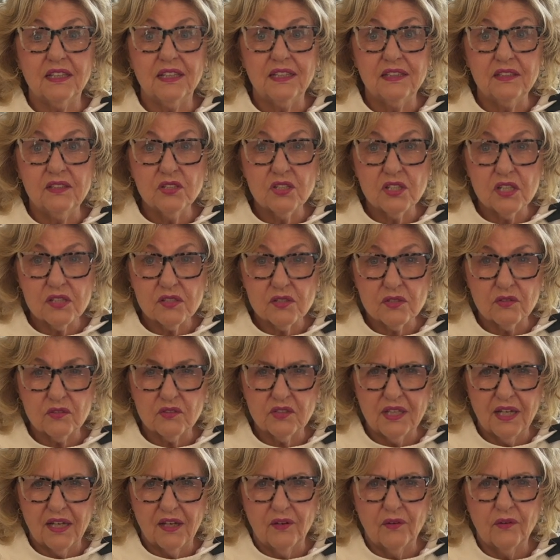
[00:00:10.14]
in
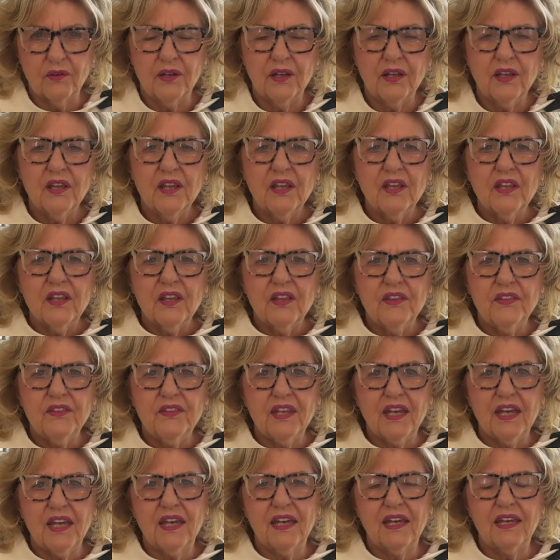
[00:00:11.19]
Chestertown
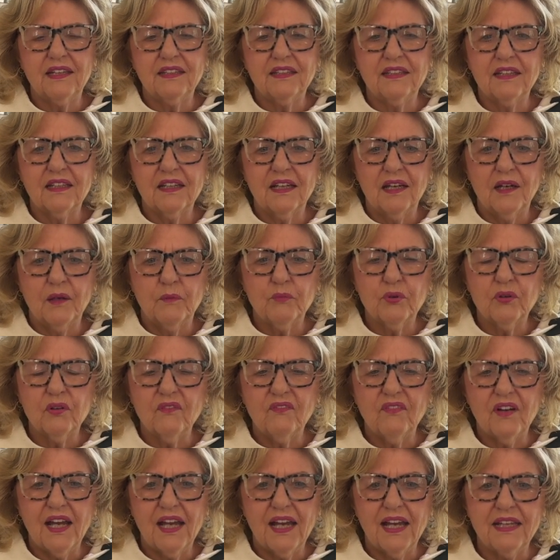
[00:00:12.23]
that
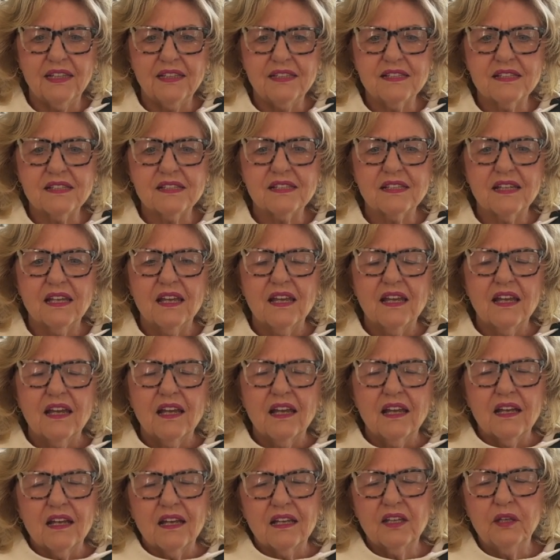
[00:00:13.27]
provides
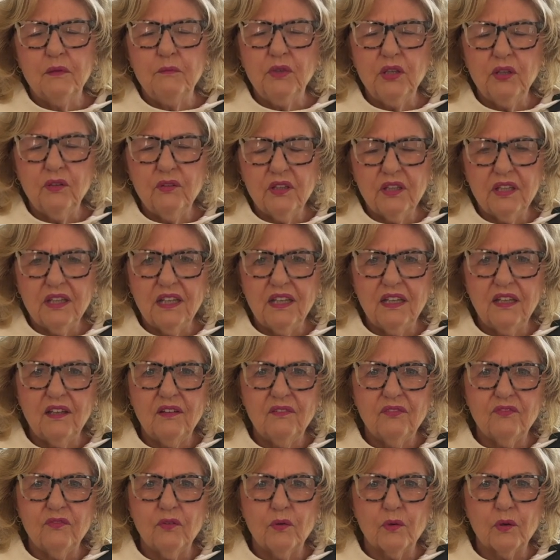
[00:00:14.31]
community
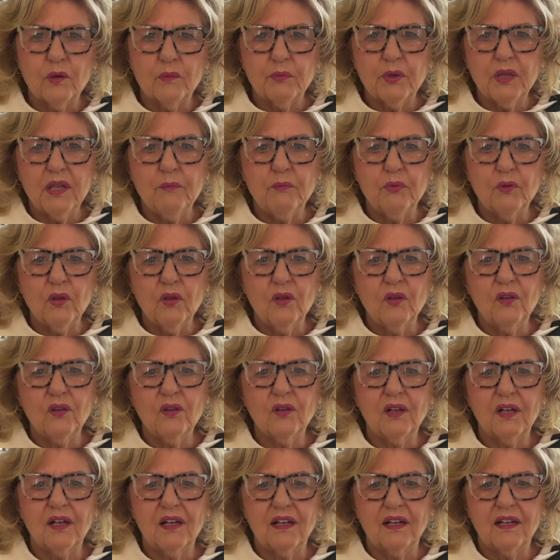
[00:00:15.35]
for
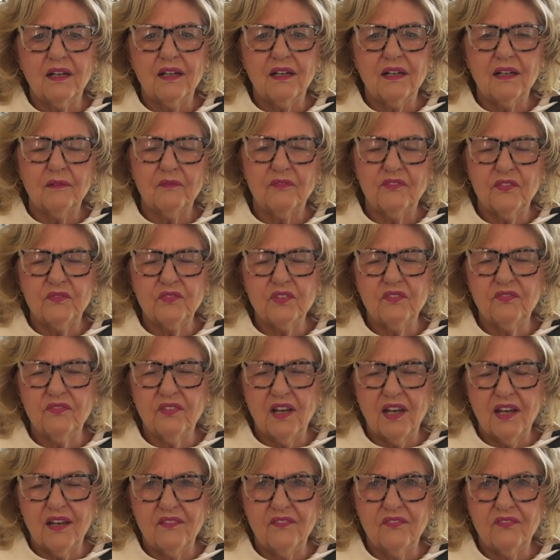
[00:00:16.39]
people
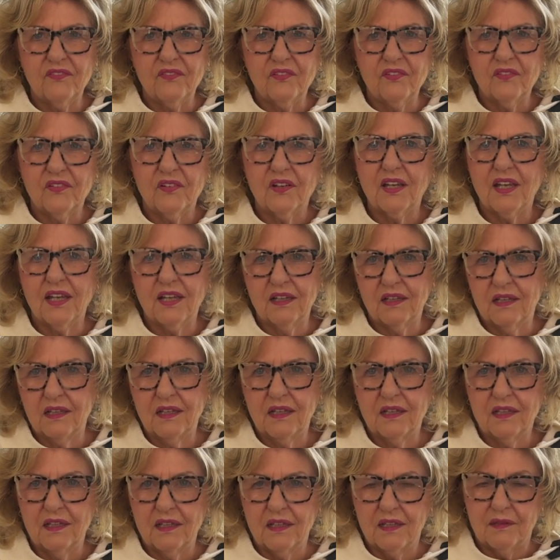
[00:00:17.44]
55
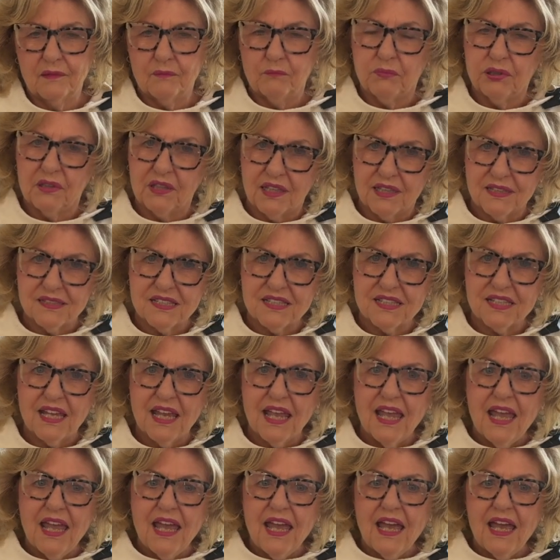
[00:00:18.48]
plus.
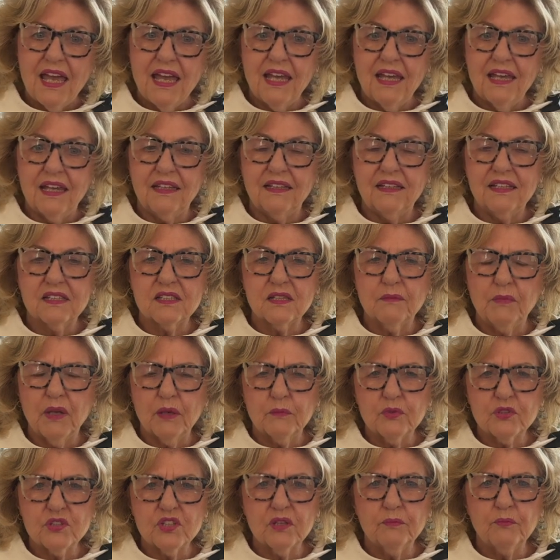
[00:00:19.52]
And it's a
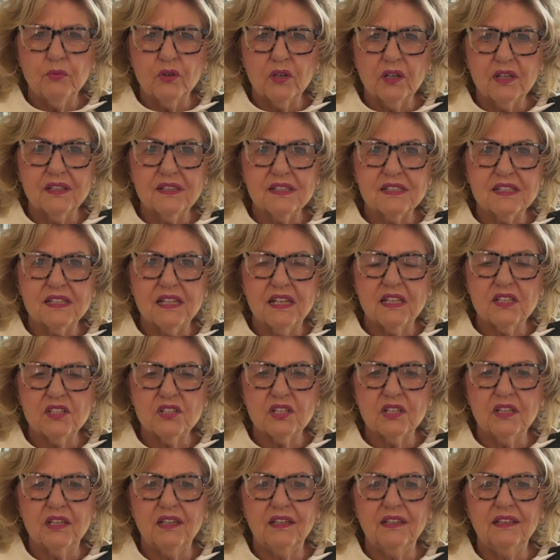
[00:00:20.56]
membership
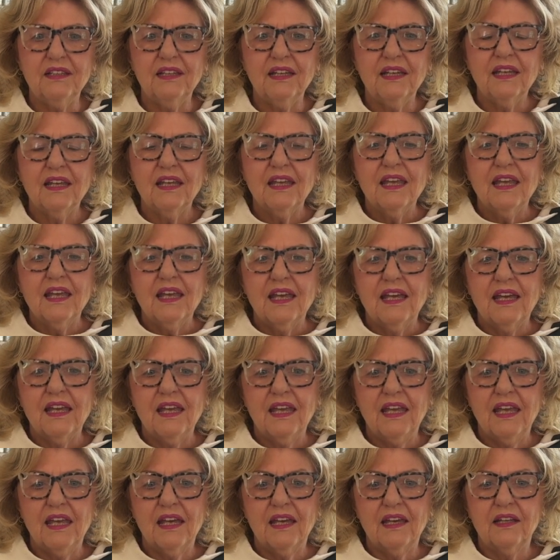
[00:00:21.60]
organization,
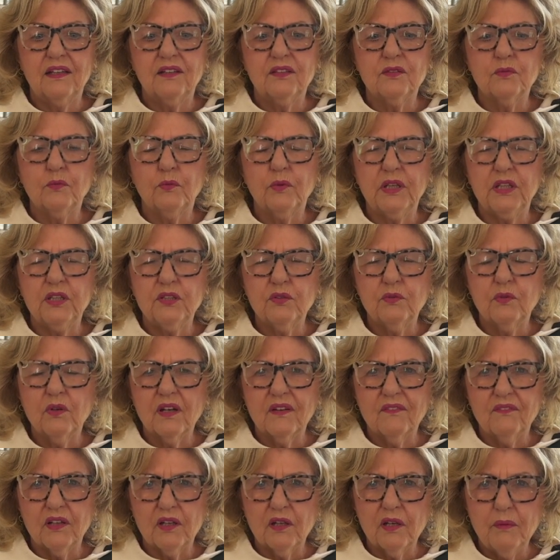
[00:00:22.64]
and we do our
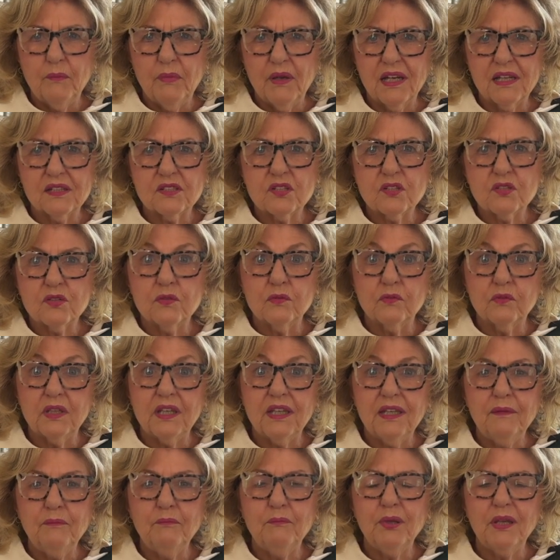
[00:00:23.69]
very best to
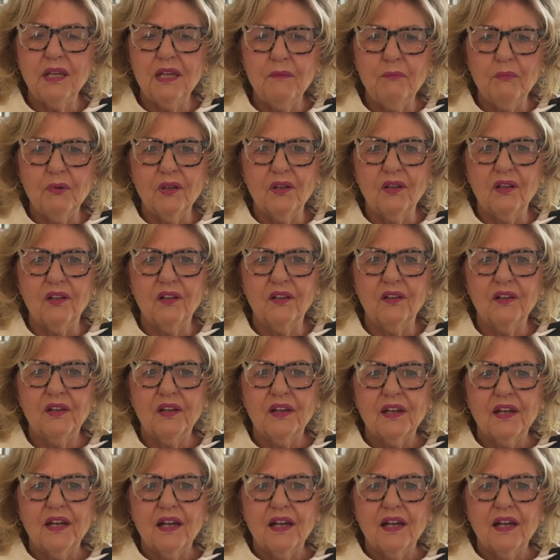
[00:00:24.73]
keep people